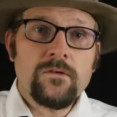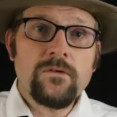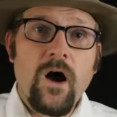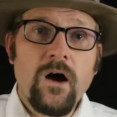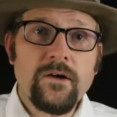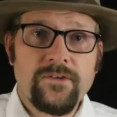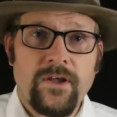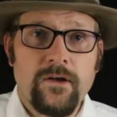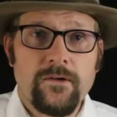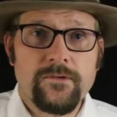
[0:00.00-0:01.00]
Long
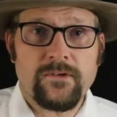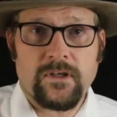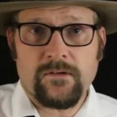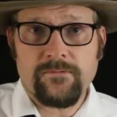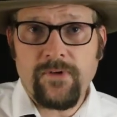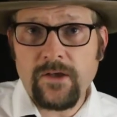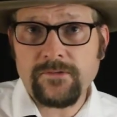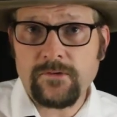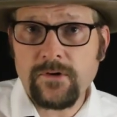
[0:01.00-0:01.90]
tails in fossil